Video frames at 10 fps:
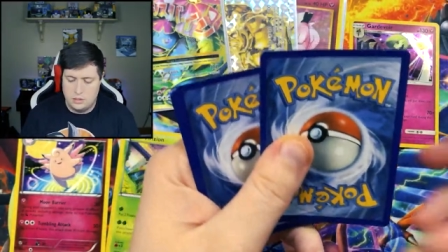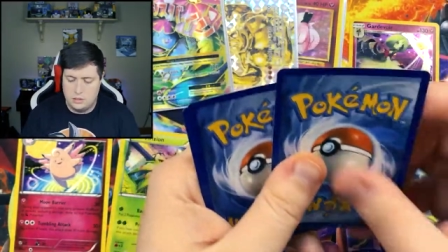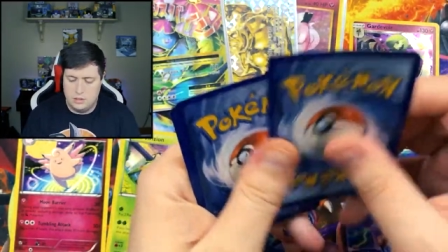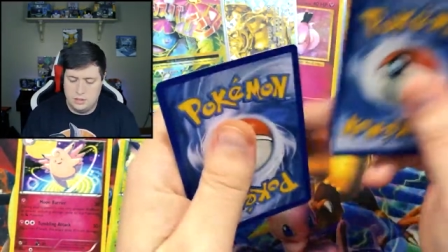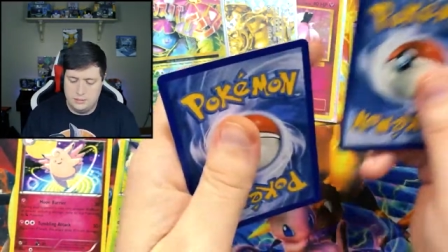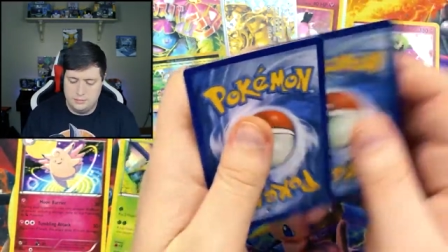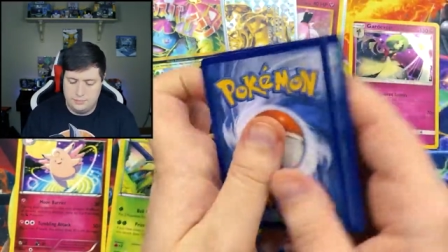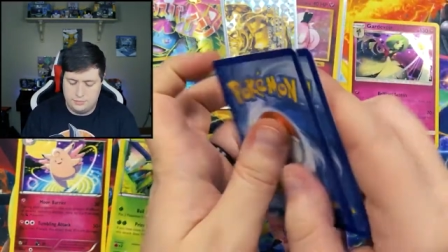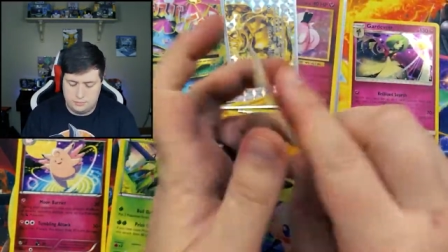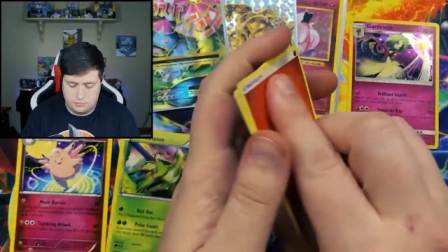All right.
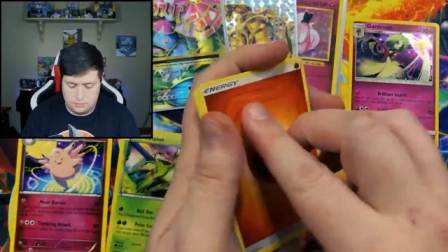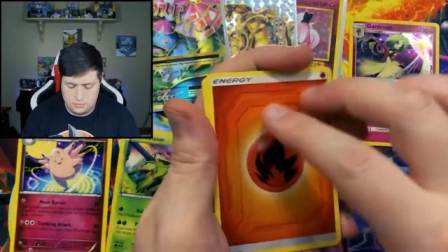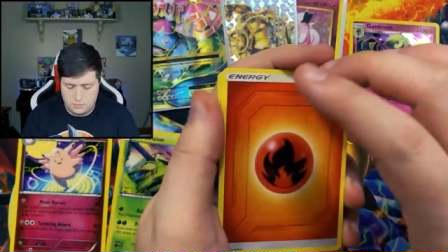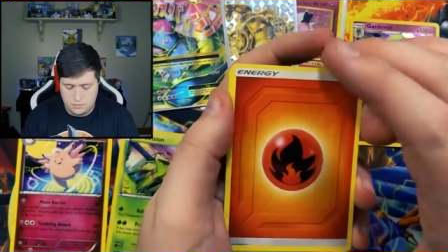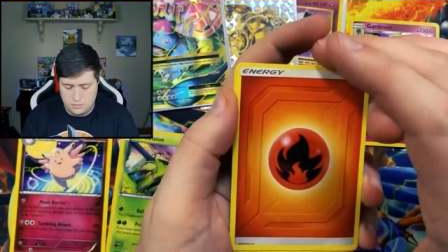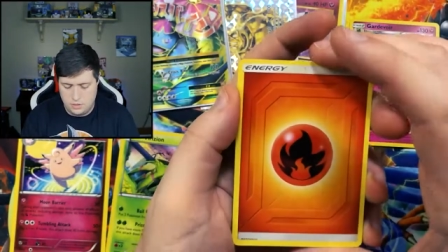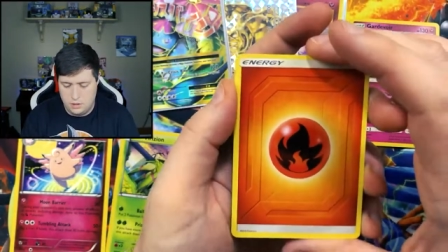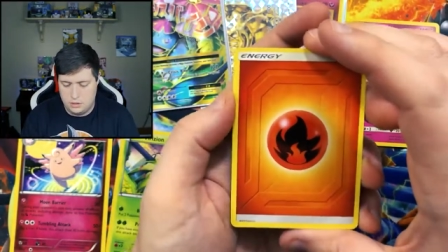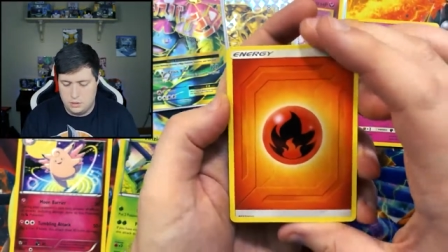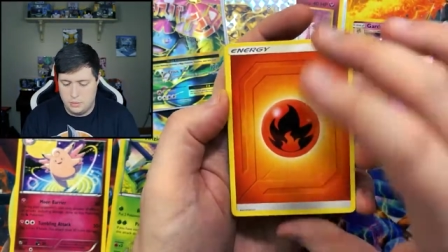
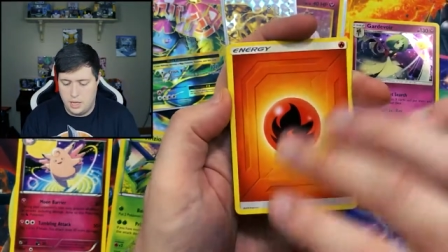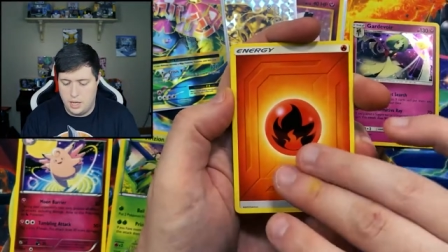So we